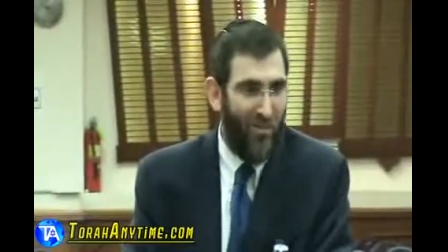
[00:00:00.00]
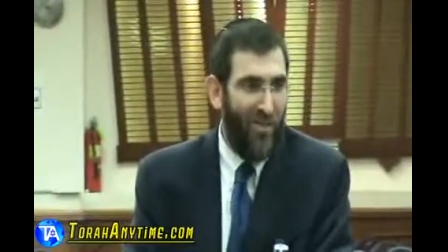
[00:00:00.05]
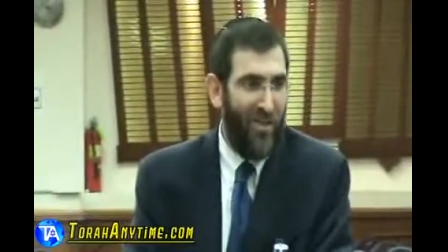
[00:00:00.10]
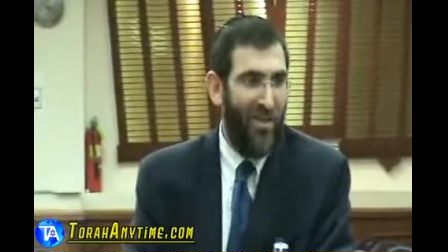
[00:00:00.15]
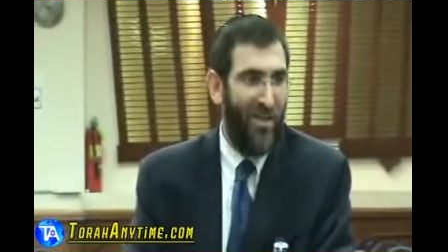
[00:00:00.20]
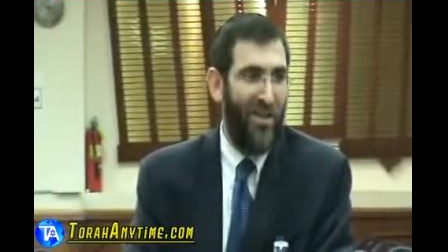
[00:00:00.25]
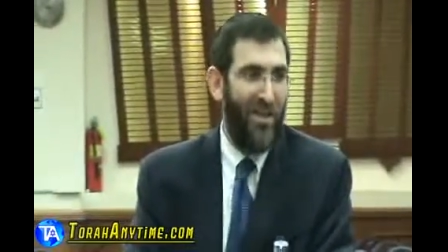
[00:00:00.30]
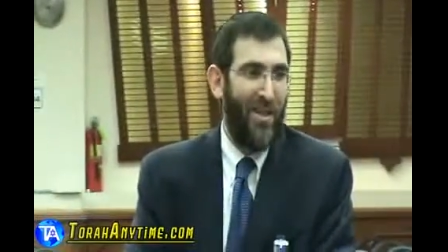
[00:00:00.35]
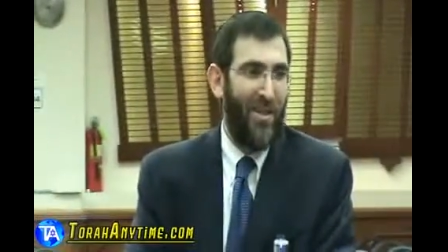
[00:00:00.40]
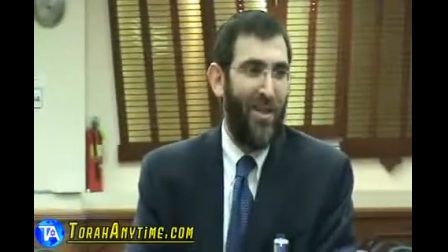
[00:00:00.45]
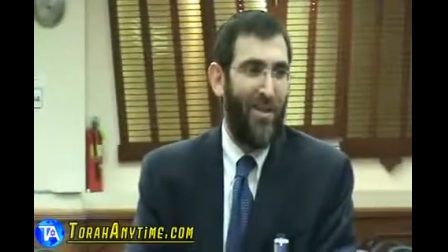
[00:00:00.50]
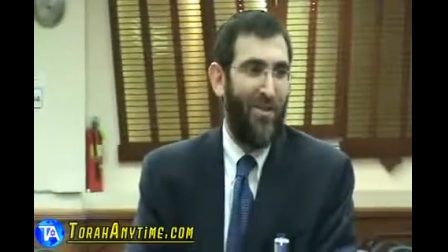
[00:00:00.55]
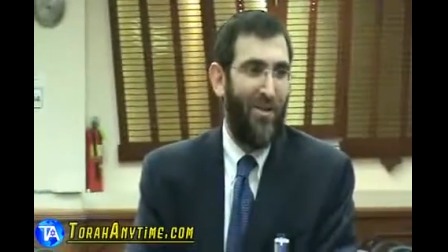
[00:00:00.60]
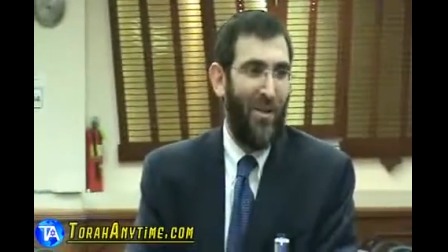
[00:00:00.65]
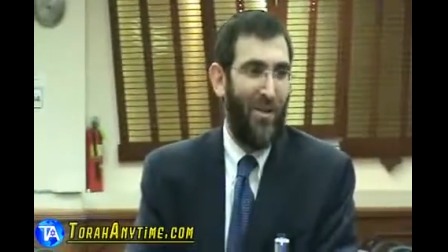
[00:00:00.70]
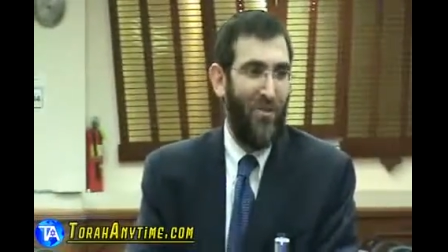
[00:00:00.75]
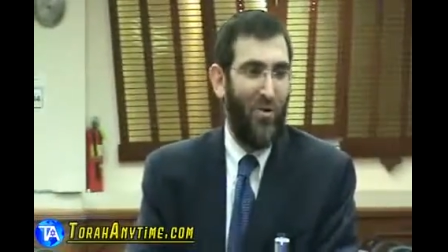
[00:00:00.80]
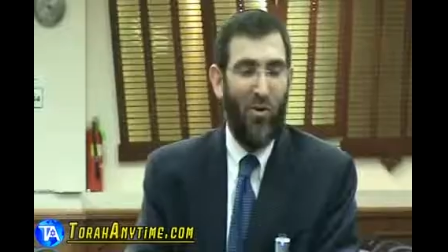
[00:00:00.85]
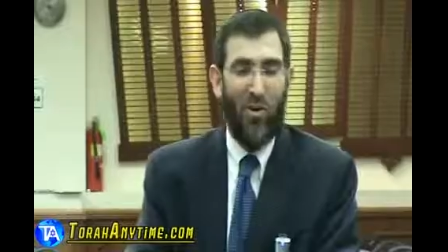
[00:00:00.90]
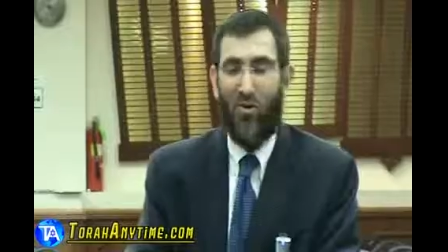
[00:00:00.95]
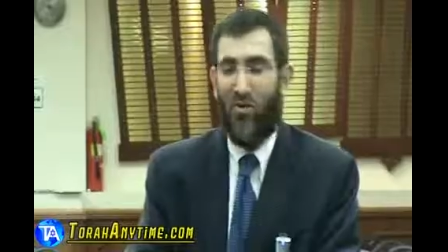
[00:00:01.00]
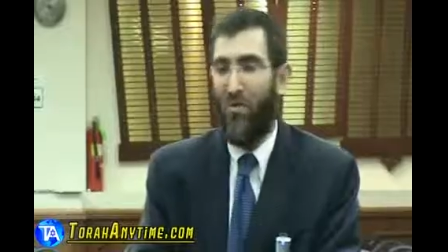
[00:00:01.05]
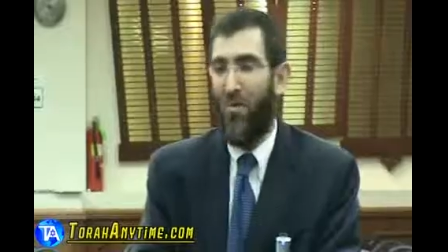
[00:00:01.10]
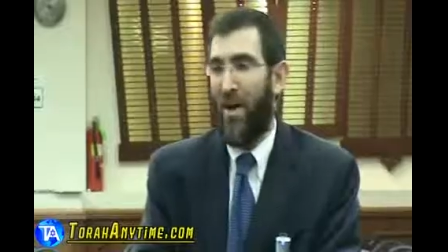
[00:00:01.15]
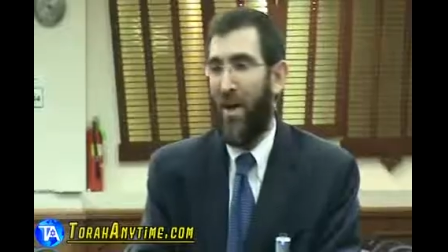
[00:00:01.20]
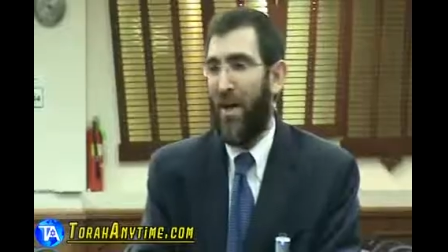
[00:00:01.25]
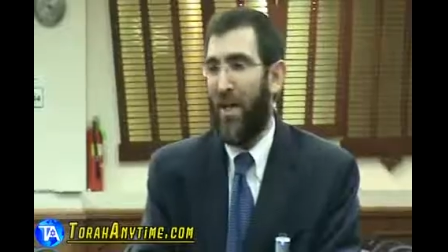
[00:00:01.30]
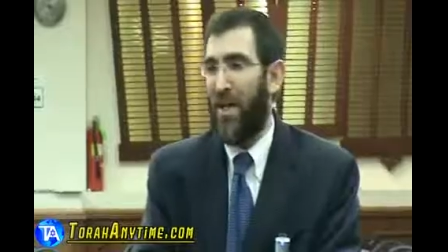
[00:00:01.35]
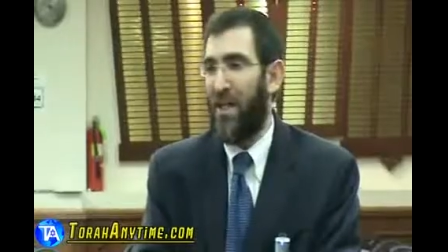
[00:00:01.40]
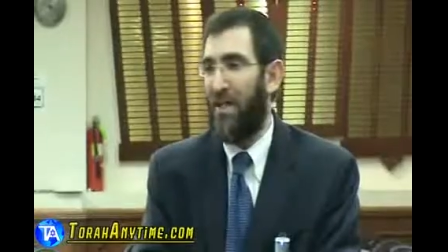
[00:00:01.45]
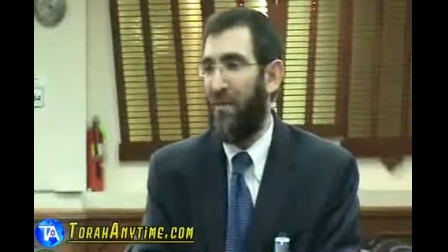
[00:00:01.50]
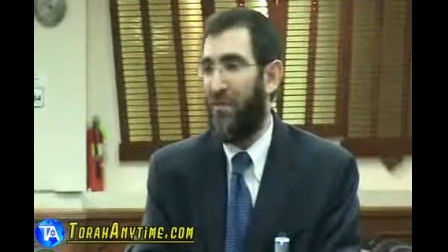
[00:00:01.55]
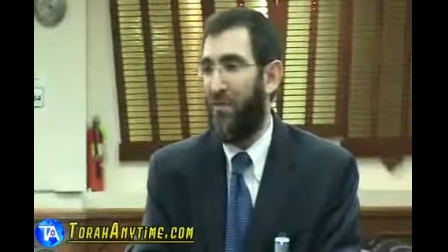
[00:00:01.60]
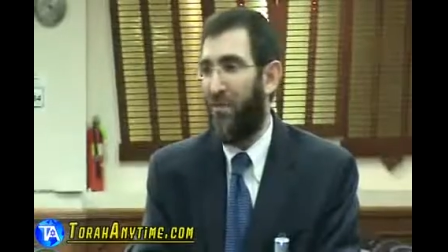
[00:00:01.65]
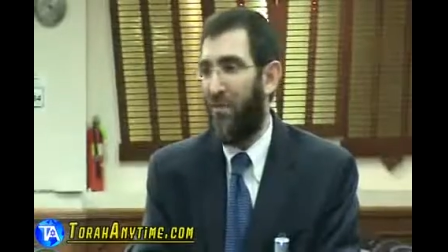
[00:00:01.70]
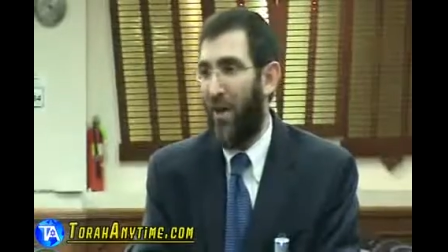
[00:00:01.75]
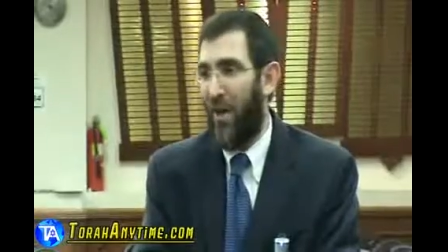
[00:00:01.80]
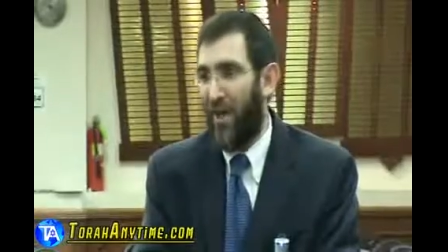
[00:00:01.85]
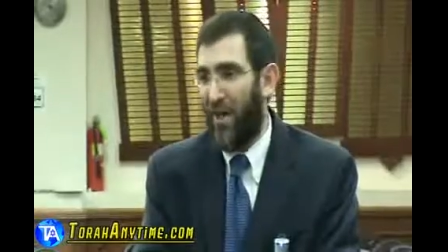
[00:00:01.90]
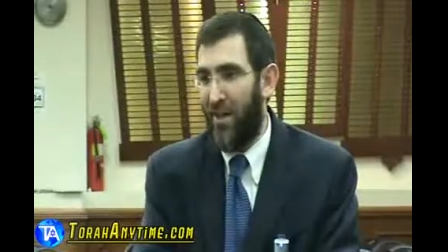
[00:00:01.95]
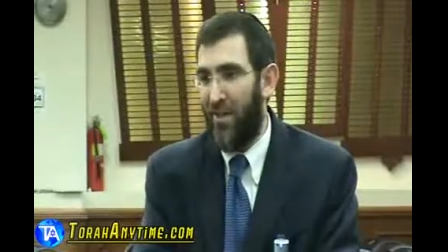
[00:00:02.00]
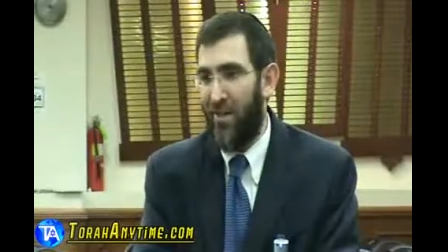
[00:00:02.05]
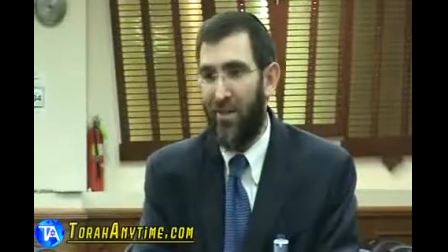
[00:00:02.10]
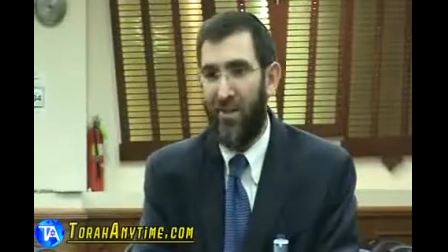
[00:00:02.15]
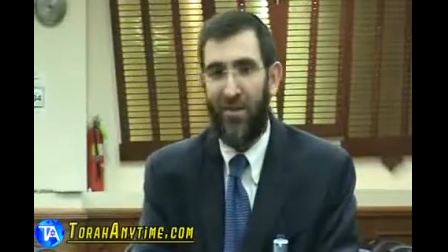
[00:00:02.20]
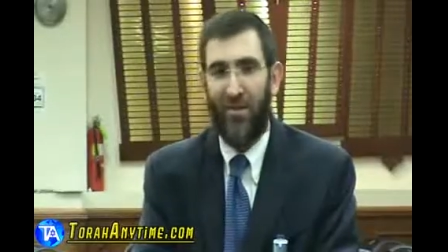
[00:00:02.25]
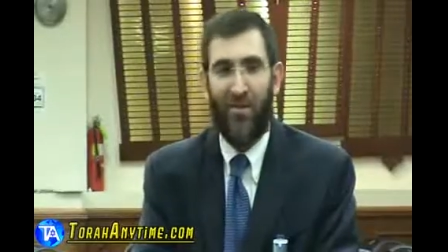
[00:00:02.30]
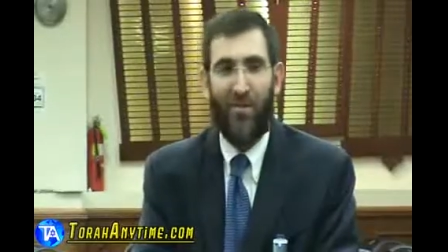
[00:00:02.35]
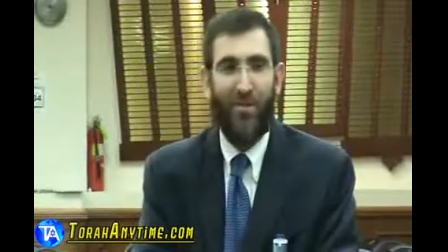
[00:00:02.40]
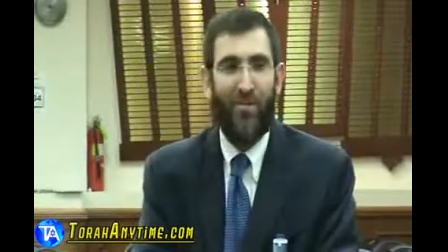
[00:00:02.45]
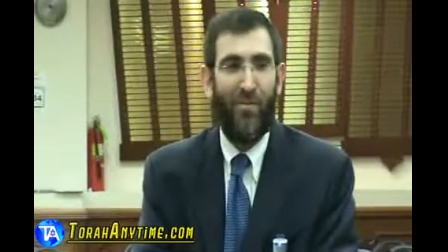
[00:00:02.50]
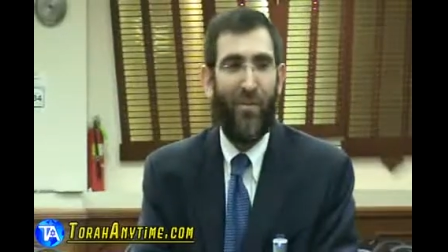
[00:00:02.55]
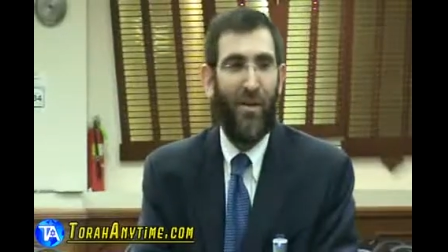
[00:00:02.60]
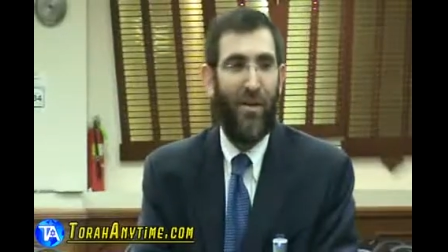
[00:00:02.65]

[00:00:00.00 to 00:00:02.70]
but I'm sure everybody has a friend,